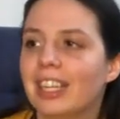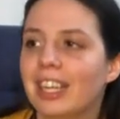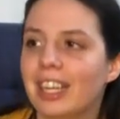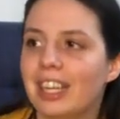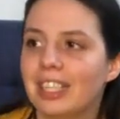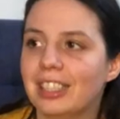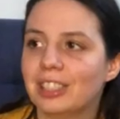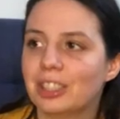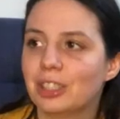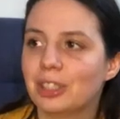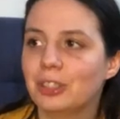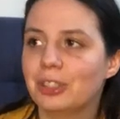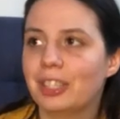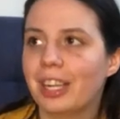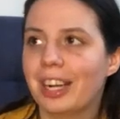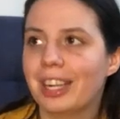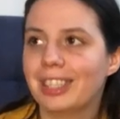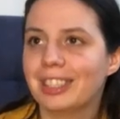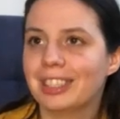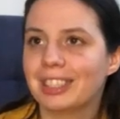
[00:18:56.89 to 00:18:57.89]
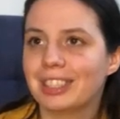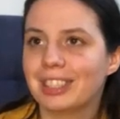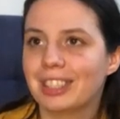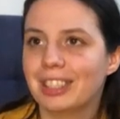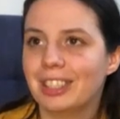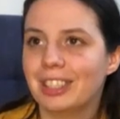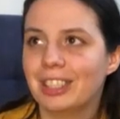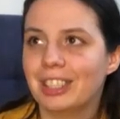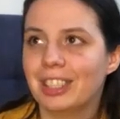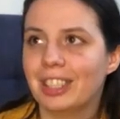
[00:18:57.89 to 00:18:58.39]
It's so nice.
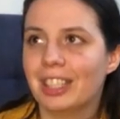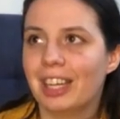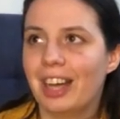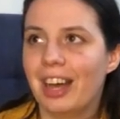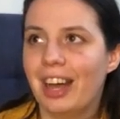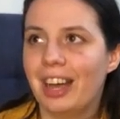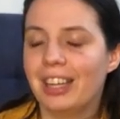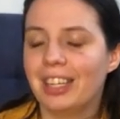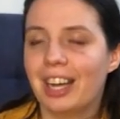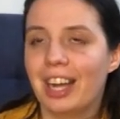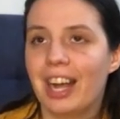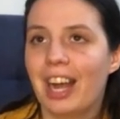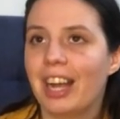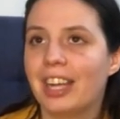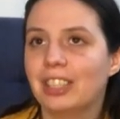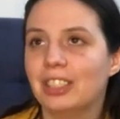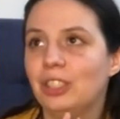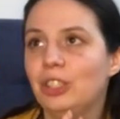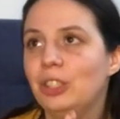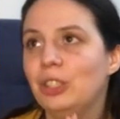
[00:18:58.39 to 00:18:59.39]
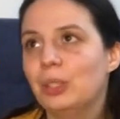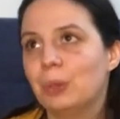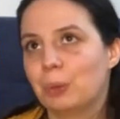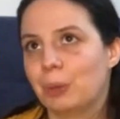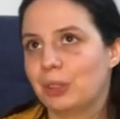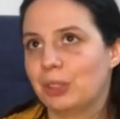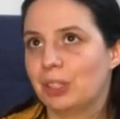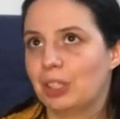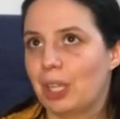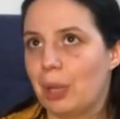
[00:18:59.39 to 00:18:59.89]
And I knew it
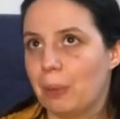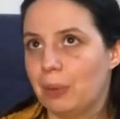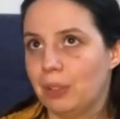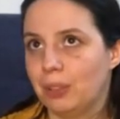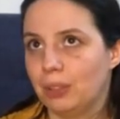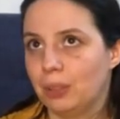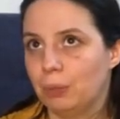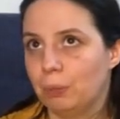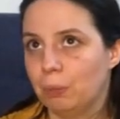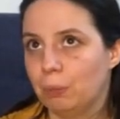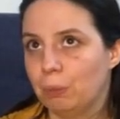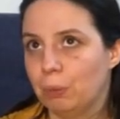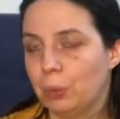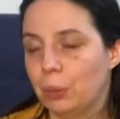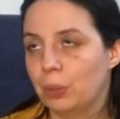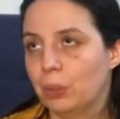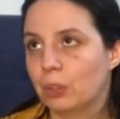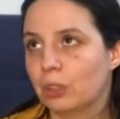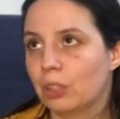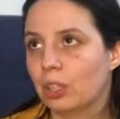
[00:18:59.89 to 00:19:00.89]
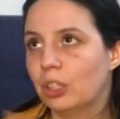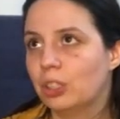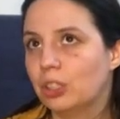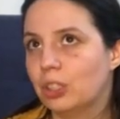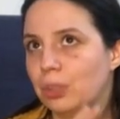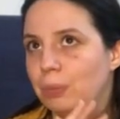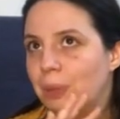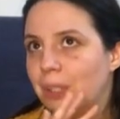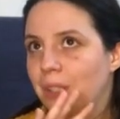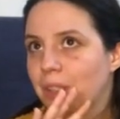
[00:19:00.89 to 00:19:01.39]
was a Japanese book, not
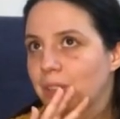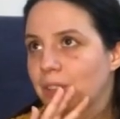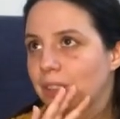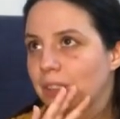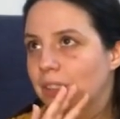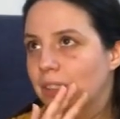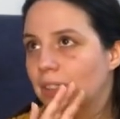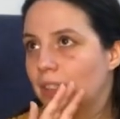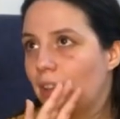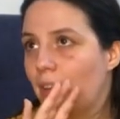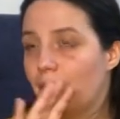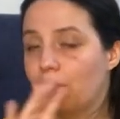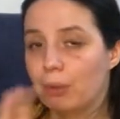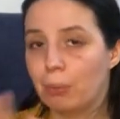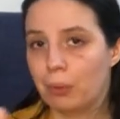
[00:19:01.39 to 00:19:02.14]
just because of the